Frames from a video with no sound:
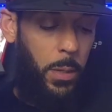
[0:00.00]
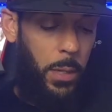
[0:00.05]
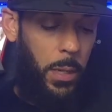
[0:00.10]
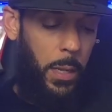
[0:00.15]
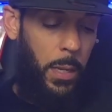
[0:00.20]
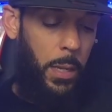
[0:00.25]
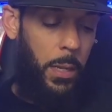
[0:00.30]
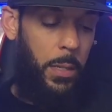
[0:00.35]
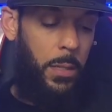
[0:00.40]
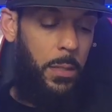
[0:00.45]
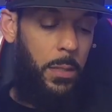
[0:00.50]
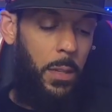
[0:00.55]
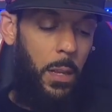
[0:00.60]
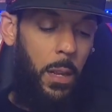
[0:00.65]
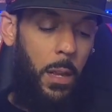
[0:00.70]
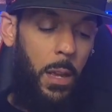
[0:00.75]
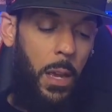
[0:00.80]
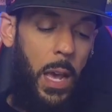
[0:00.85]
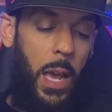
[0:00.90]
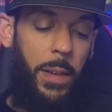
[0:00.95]
is
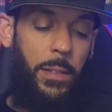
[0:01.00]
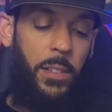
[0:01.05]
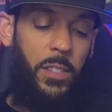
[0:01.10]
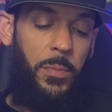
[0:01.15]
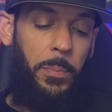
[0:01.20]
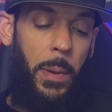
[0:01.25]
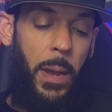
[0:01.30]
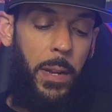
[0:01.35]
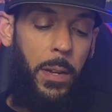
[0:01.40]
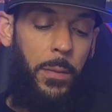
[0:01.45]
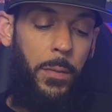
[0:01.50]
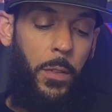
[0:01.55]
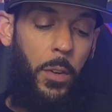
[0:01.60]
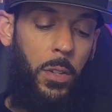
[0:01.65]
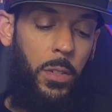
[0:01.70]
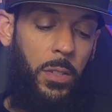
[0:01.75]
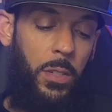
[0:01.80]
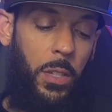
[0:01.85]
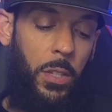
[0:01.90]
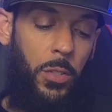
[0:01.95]
Edge of
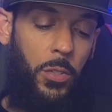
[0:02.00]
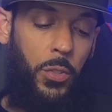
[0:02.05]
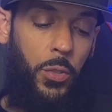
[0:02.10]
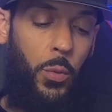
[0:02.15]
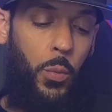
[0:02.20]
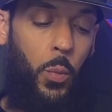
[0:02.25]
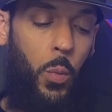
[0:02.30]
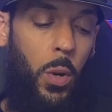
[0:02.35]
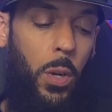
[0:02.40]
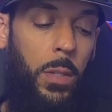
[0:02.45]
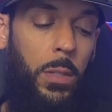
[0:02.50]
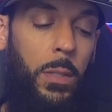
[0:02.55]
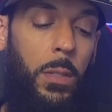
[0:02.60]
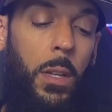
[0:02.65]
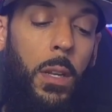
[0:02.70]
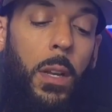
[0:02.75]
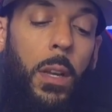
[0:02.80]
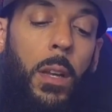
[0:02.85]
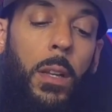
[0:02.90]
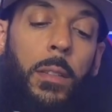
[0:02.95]
Spider-Verse Issue 1.
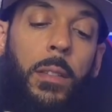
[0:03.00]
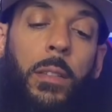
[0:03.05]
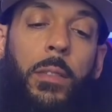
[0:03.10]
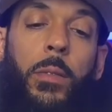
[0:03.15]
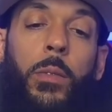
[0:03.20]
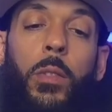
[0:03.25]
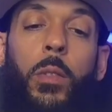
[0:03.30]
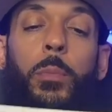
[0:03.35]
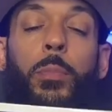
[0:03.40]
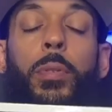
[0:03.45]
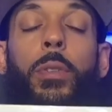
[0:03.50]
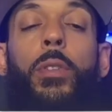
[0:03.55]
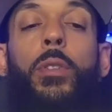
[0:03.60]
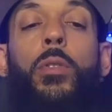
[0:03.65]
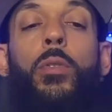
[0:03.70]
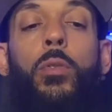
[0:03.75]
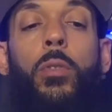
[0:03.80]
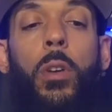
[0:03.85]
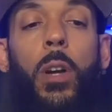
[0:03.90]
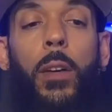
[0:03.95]
This is a pretty
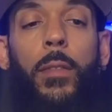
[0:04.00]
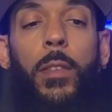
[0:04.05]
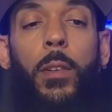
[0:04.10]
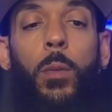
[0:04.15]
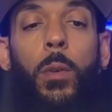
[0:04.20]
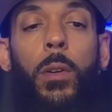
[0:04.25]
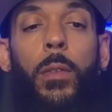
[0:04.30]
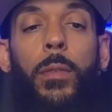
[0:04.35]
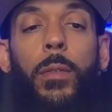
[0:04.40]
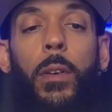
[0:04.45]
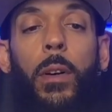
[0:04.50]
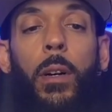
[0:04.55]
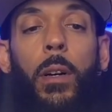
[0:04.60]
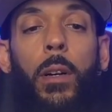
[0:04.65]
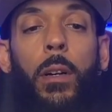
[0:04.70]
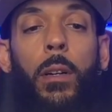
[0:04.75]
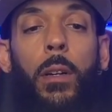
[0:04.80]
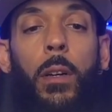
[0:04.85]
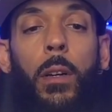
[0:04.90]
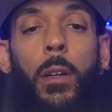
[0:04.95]
cool cover with
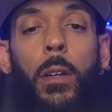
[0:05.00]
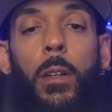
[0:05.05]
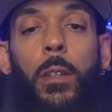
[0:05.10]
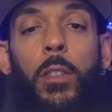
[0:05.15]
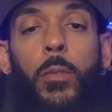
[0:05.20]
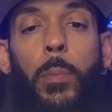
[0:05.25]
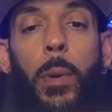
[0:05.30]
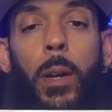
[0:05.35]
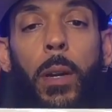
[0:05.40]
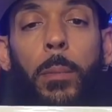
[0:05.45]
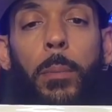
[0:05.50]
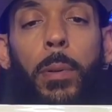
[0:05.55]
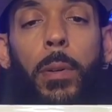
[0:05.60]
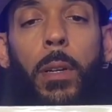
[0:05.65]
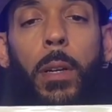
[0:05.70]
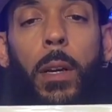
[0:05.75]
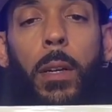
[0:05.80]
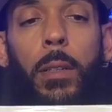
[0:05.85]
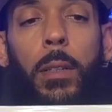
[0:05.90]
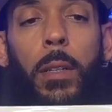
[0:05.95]

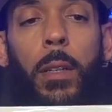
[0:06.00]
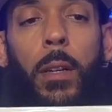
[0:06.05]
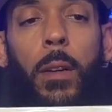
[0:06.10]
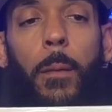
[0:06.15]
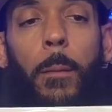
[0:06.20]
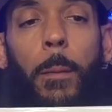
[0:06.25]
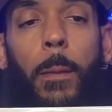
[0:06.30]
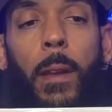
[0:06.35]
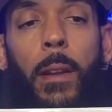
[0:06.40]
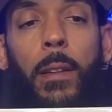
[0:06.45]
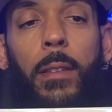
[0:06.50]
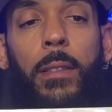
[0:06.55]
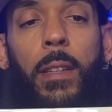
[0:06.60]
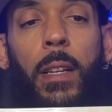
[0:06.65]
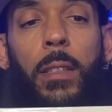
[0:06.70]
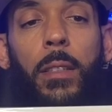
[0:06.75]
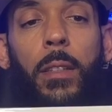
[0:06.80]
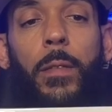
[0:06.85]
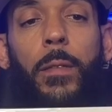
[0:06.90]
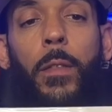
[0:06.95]
Spider-Punk on there. This
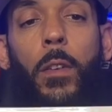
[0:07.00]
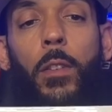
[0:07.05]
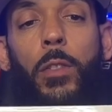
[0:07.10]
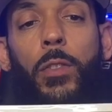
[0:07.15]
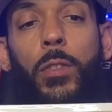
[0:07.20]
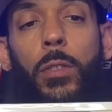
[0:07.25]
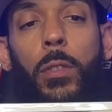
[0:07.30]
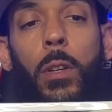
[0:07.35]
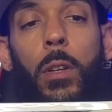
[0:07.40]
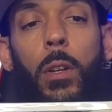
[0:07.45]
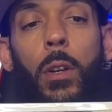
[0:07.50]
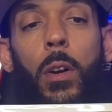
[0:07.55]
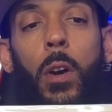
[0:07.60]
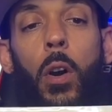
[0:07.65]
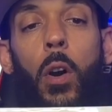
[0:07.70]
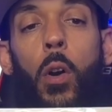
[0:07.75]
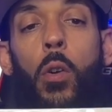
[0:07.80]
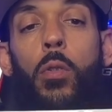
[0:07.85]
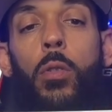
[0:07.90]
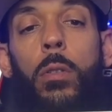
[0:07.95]
has the first
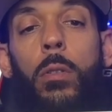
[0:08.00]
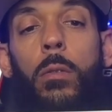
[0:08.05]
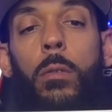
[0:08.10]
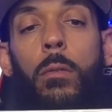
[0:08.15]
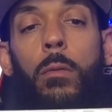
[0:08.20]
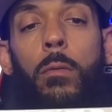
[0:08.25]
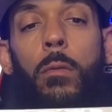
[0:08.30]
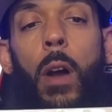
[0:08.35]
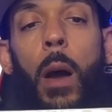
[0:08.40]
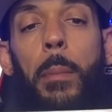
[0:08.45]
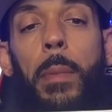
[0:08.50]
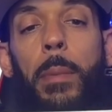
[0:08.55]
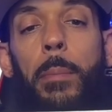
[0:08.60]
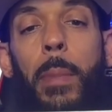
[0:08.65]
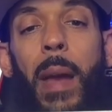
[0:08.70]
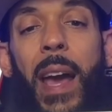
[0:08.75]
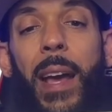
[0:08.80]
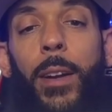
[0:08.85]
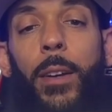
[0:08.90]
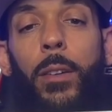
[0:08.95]
Hulk Robbie
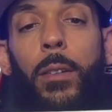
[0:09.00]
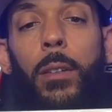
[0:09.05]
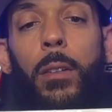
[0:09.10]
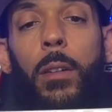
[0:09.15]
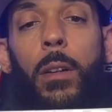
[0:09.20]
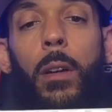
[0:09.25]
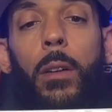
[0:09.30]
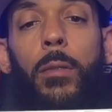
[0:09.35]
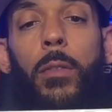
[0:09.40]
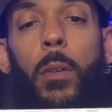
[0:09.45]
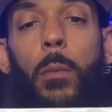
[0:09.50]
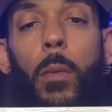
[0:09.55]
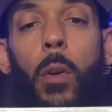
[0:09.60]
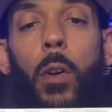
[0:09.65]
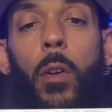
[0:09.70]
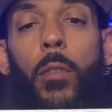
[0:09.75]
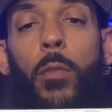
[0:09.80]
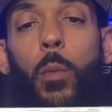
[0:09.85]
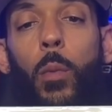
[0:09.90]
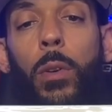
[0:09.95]
Banner from
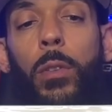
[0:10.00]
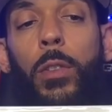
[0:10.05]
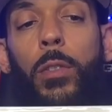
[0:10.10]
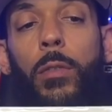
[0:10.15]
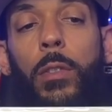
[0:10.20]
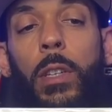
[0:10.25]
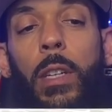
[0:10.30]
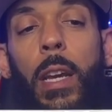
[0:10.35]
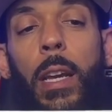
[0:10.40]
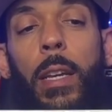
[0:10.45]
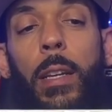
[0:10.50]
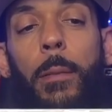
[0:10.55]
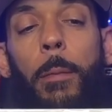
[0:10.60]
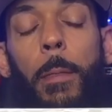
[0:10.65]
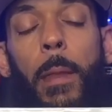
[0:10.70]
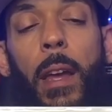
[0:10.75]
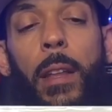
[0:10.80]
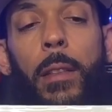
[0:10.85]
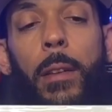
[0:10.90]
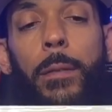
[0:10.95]
Earth 138
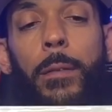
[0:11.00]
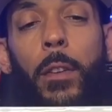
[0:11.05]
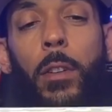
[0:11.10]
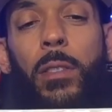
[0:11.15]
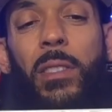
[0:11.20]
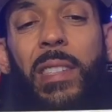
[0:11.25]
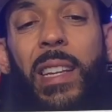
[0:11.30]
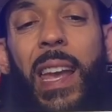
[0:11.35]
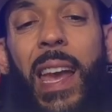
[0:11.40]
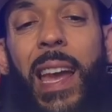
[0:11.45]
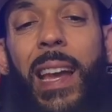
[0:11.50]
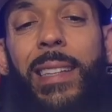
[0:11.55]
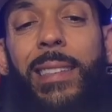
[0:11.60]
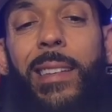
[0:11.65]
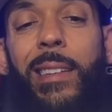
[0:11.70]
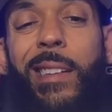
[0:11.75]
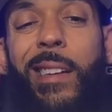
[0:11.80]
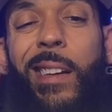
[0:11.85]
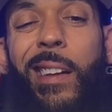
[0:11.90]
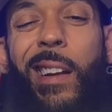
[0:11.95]
and the first Kang
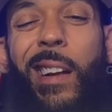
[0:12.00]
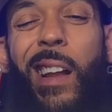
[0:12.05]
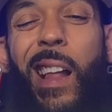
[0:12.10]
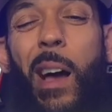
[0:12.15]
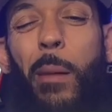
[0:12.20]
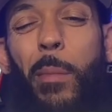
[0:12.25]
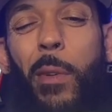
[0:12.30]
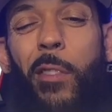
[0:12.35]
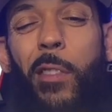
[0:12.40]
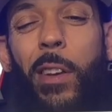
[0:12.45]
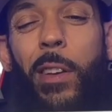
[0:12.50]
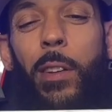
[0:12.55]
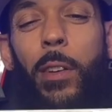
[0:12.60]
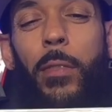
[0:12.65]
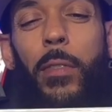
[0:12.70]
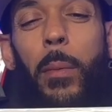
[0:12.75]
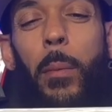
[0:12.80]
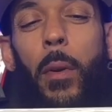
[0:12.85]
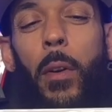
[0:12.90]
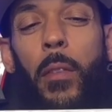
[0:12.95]
the Conglomerator
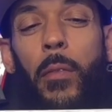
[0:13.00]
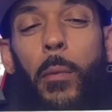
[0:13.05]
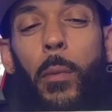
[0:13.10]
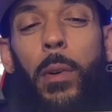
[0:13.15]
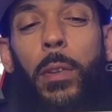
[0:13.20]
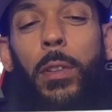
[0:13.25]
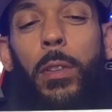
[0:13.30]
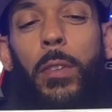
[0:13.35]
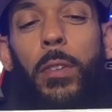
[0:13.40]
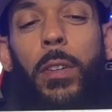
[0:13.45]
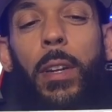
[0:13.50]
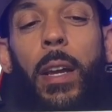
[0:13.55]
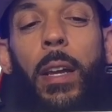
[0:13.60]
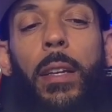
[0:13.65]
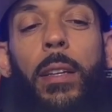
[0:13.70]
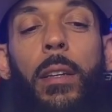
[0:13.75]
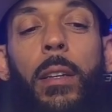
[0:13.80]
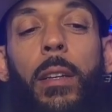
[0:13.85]
from Earth 138.